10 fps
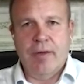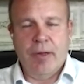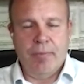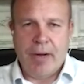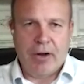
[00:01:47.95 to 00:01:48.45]
I
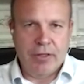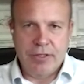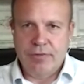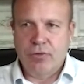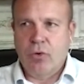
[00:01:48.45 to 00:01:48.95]
mean,
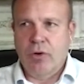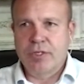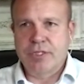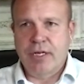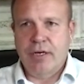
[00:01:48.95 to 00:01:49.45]
Maryland, of
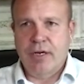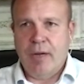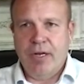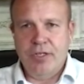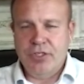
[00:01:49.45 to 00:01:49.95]
course, and
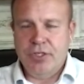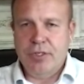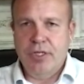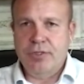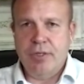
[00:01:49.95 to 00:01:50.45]
I mean, it's
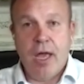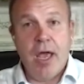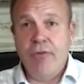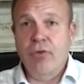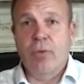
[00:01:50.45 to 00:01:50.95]
just it's
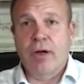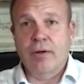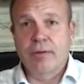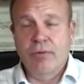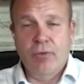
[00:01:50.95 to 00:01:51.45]
everywhere.